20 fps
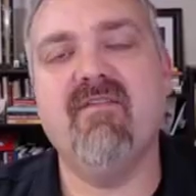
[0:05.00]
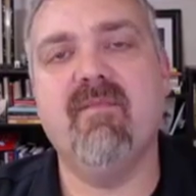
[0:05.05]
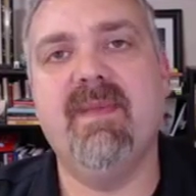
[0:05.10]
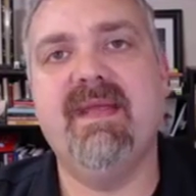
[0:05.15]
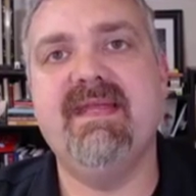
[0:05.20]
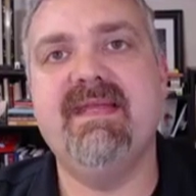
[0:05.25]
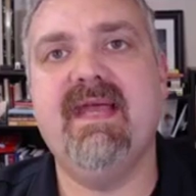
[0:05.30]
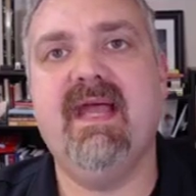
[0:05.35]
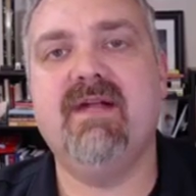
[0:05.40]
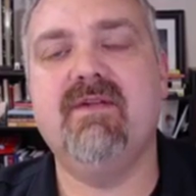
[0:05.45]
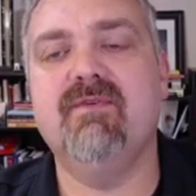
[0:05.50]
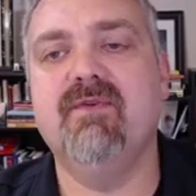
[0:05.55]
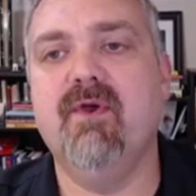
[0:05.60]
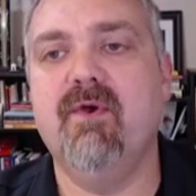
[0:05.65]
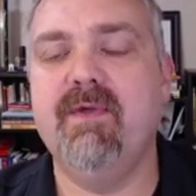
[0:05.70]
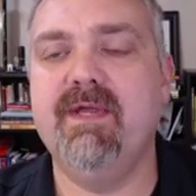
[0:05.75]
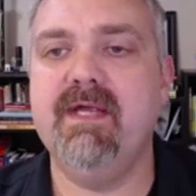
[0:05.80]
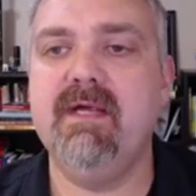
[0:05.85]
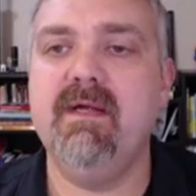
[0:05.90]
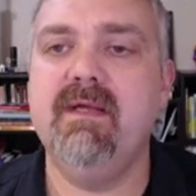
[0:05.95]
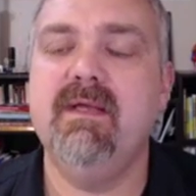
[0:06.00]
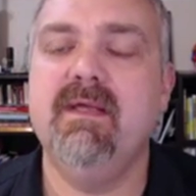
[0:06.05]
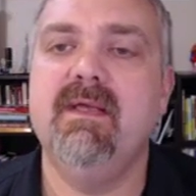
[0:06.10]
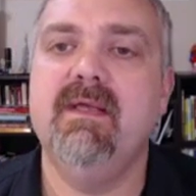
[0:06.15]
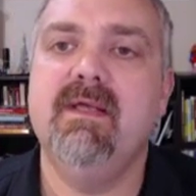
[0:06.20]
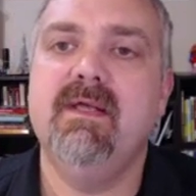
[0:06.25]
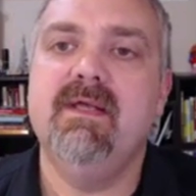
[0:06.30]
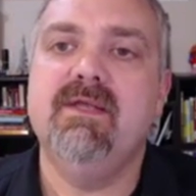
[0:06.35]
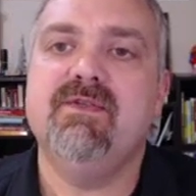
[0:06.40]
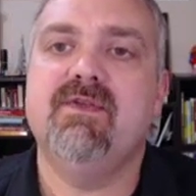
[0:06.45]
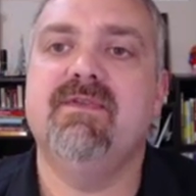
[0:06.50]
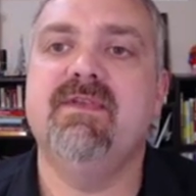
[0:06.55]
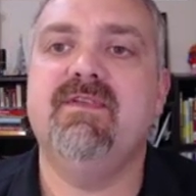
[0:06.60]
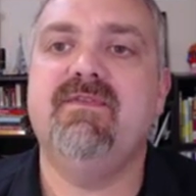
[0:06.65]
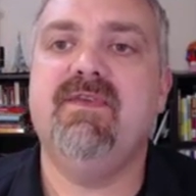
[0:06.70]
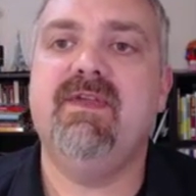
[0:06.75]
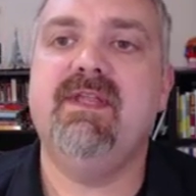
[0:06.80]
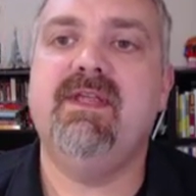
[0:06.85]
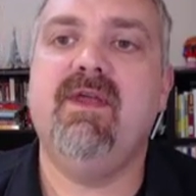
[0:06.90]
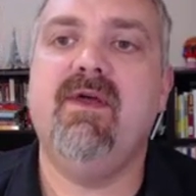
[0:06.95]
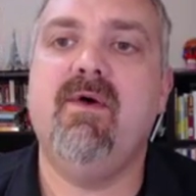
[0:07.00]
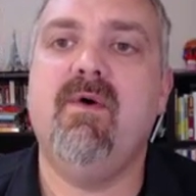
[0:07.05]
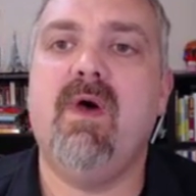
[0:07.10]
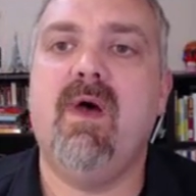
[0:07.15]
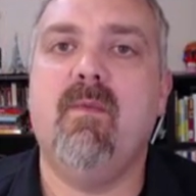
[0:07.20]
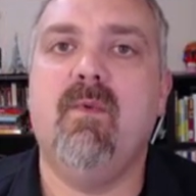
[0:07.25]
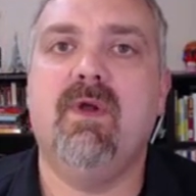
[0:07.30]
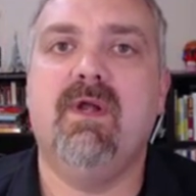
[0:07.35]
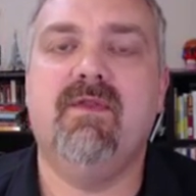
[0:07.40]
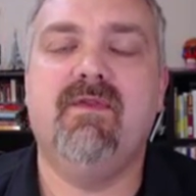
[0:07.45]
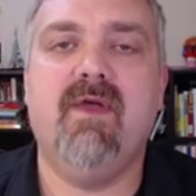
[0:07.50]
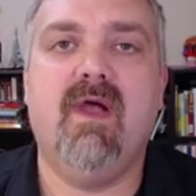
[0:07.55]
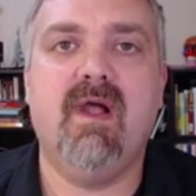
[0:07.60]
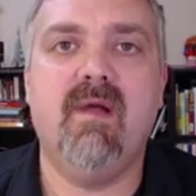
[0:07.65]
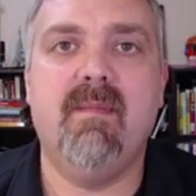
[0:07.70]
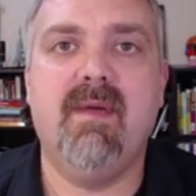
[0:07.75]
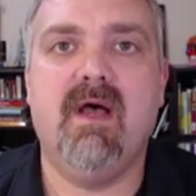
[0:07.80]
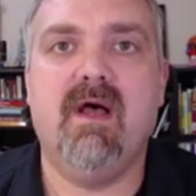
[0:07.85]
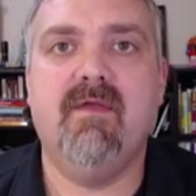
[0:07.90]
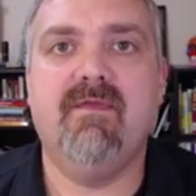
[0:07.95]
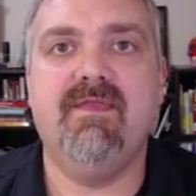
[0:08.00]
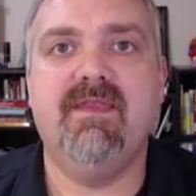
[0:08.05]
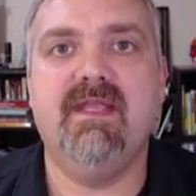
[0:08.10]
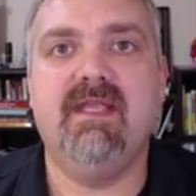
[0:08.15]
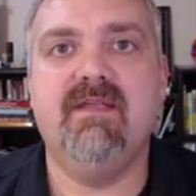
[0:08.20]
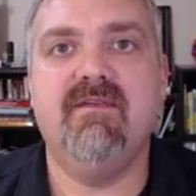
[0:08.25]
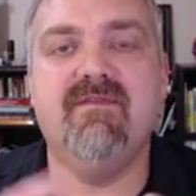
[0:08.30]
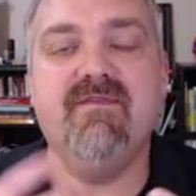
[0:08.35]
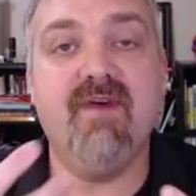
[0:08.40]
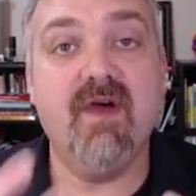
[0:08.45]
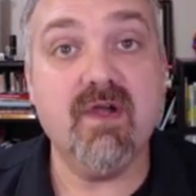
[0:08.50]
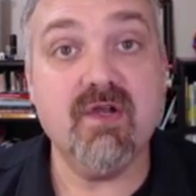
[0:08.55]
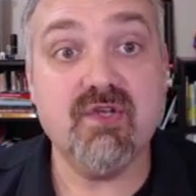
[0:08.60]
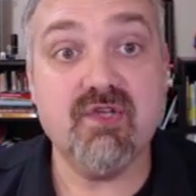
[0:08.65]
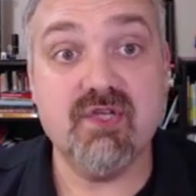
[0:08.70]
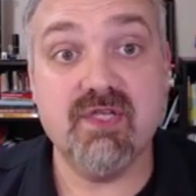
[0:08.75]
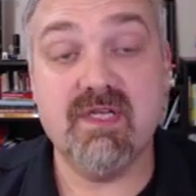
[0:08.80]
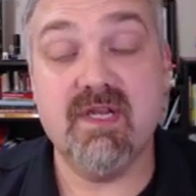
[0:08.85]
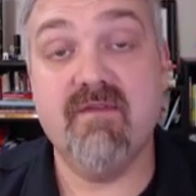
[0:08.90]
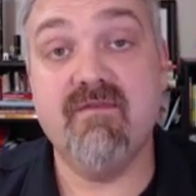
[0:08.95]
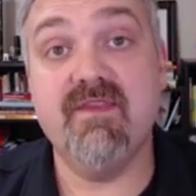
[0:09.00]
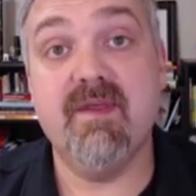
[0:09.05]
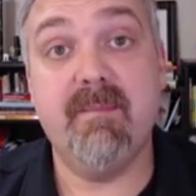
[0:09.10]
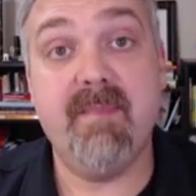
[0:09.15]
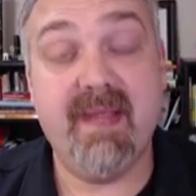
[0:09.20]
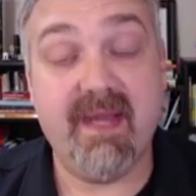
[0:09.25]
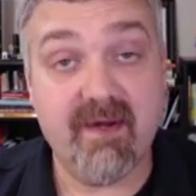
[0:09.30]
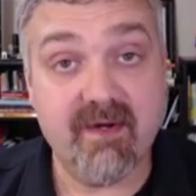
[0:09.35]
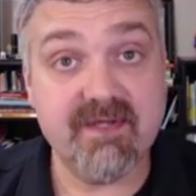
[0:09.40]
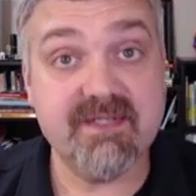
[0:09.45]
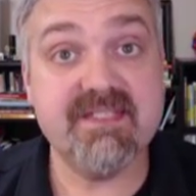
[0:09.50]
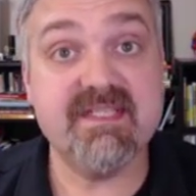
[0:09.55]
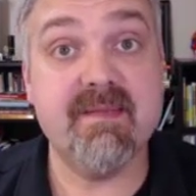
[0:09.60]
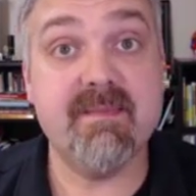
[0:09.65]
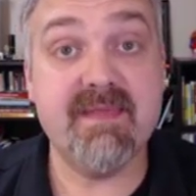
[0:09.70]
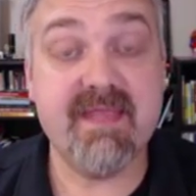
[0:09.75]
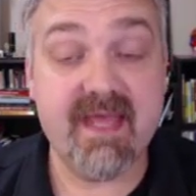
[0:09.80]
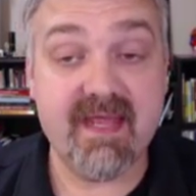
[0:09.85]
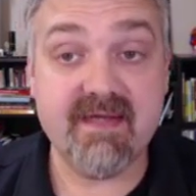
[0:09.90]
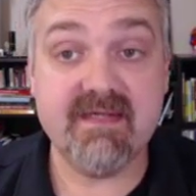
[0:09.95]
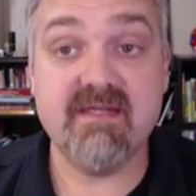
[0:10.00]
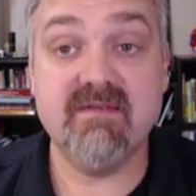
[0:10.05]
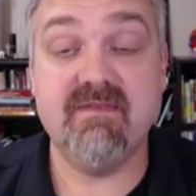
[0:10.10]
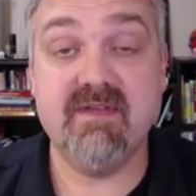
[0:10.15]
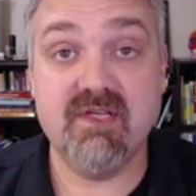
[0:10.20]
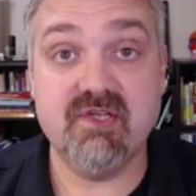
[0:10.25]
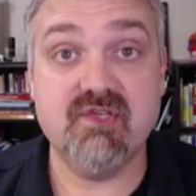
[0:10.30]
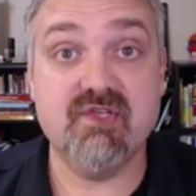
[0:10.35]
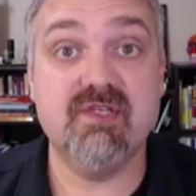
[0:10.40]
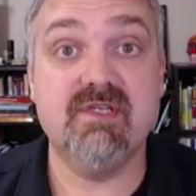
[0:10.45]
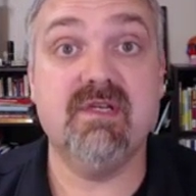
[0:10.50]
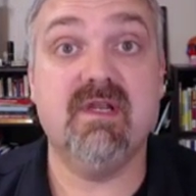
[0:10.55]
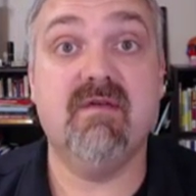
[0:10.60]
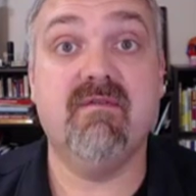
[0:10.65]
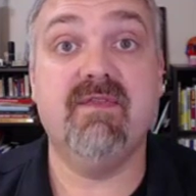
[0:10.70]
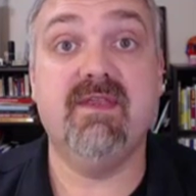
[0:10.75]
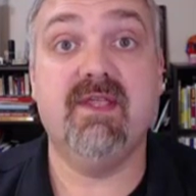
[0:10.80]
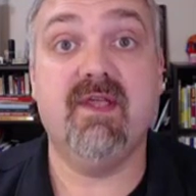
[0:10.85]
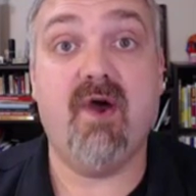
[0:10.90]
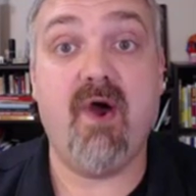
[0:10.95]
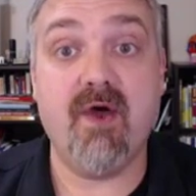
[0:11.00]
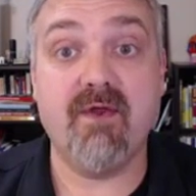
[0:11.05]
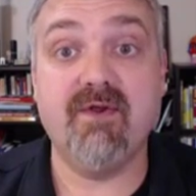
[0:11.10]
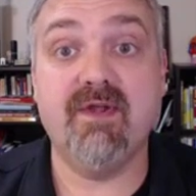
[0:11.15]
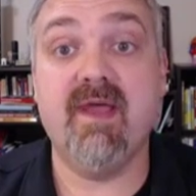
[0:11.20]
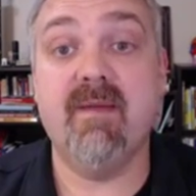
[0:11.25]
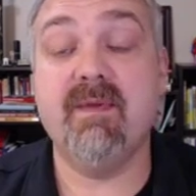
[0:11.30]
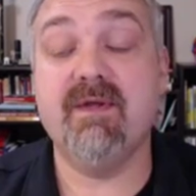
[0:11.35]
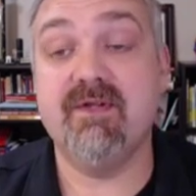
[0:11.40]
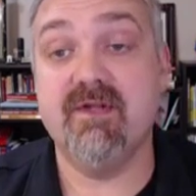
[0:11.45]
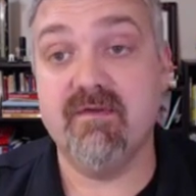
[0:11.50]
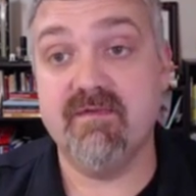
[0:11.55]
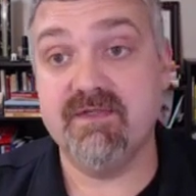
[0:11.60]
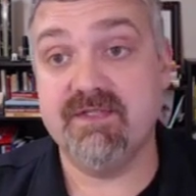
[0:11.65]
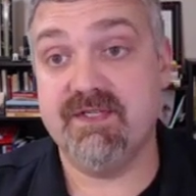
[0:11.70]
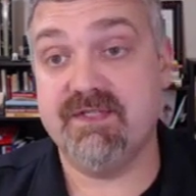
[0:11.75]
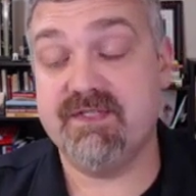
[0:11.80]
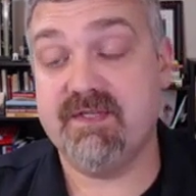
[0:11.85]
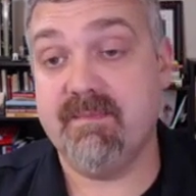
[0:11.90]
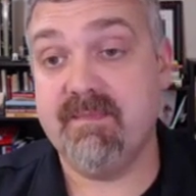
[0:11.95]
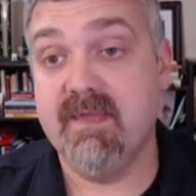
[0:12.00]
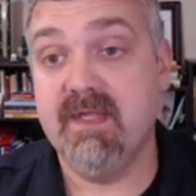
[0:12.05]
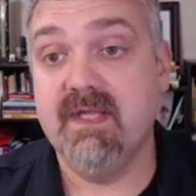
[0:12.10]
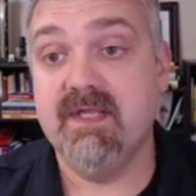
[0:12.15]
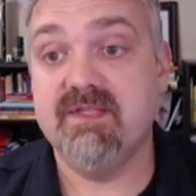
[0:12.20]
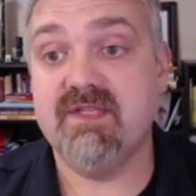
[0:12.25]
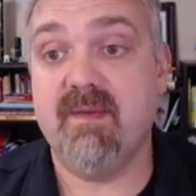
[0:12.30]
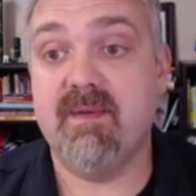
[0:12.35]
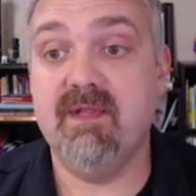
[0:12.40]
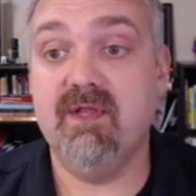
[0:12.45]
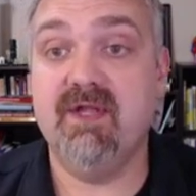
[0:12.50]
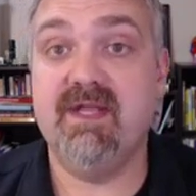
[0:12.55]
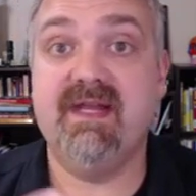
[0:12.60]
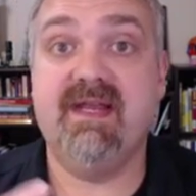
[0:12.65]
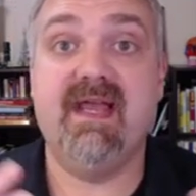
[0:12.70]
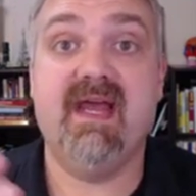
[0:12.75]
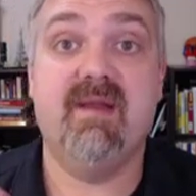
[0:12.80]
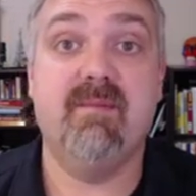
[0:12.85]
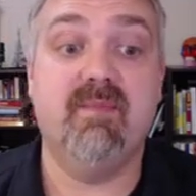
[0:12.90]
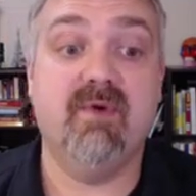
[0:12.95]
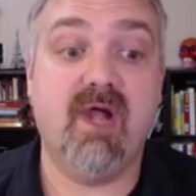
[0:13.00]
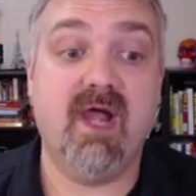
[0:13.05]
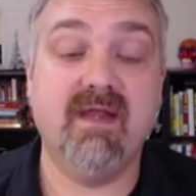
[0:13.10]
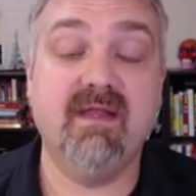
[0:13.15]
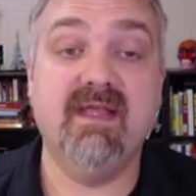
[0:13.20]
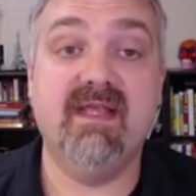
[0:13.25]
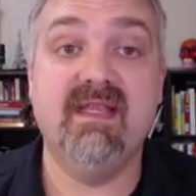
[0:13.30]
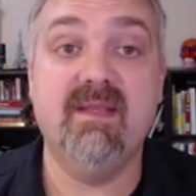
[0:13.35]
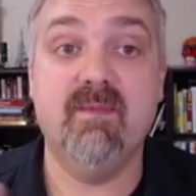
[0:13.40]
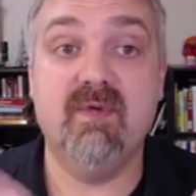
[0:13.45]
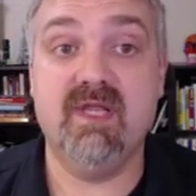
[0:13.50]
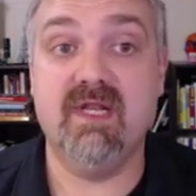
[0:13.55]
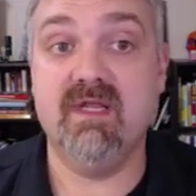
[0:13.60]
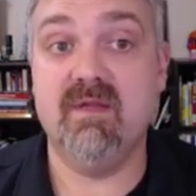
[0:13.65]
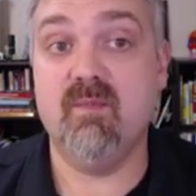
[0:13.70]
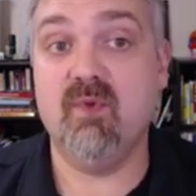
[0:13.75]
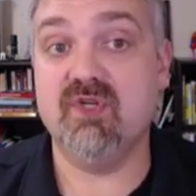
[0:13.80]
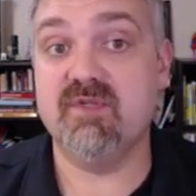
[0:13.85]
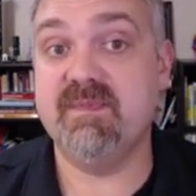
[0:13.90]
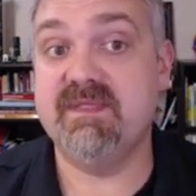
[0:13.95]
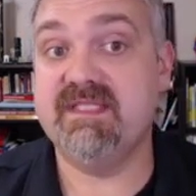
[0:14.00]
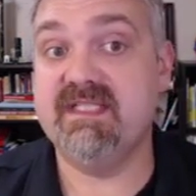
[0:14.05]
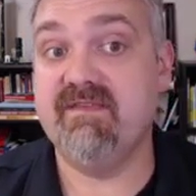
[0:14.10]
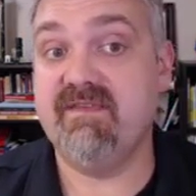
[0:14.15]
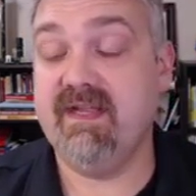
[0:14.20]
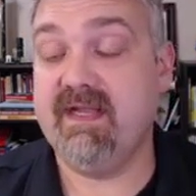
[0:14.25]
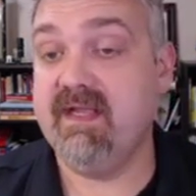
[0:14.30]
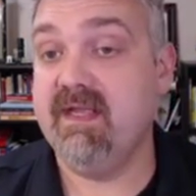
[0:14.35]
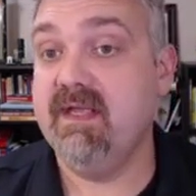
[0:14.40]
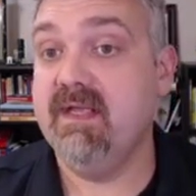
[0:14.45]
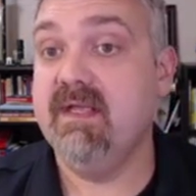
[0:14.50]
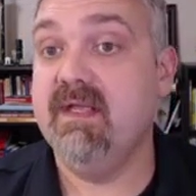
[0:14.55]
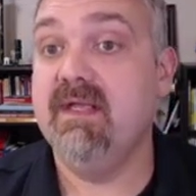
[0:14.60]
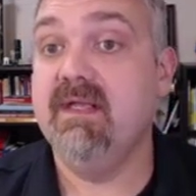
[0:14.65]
Hey everybody, Dr. O here. So in this video, we're going to talk about the function of the parasympathetic division of the autonomic nervous system. So I'm going to look at it kind of broadly and then we'll get a little more specific.